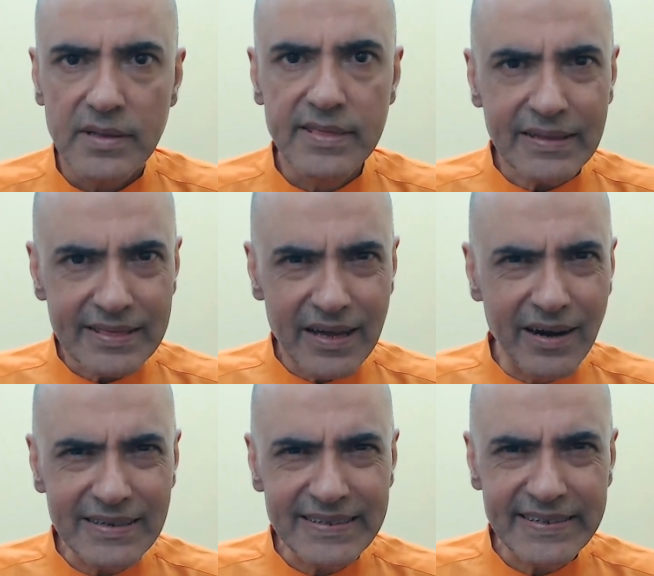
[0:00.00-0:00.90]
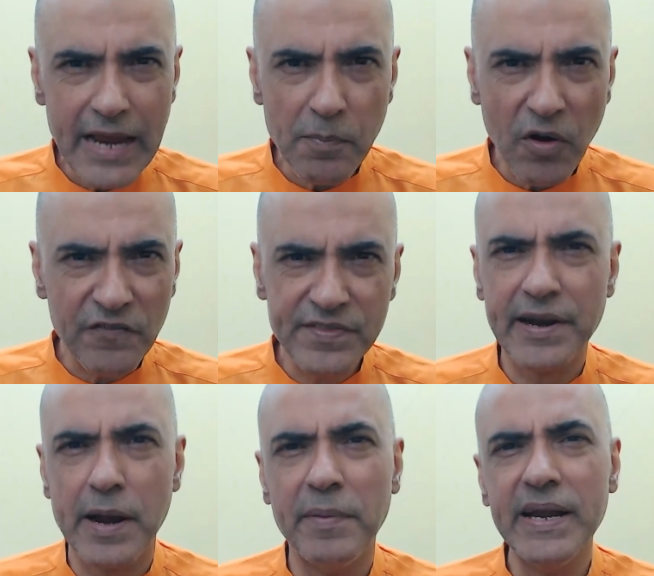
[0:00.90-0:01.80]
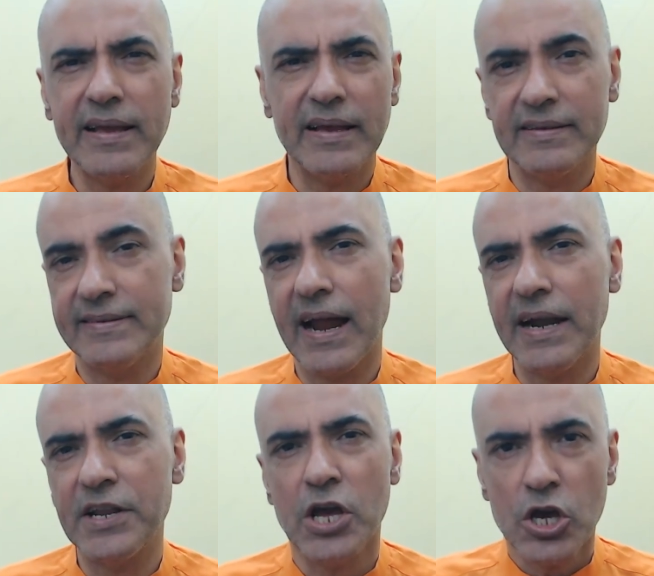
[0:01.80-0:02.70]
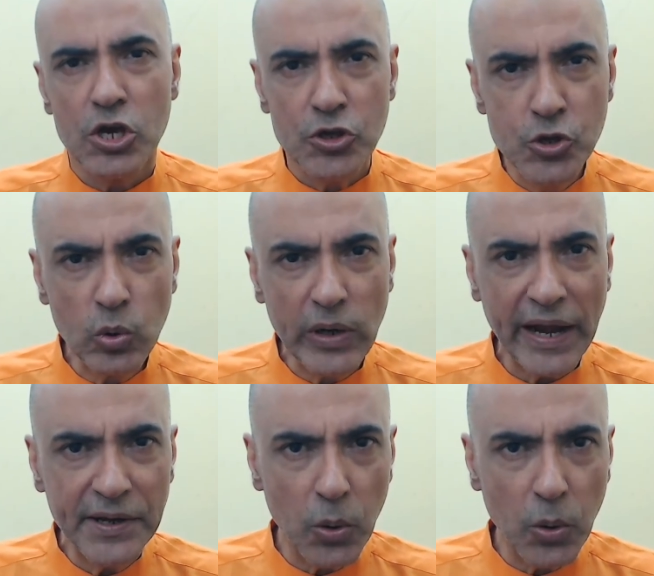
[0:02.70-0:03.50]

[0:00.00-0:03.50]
The third step of the remedy is that you can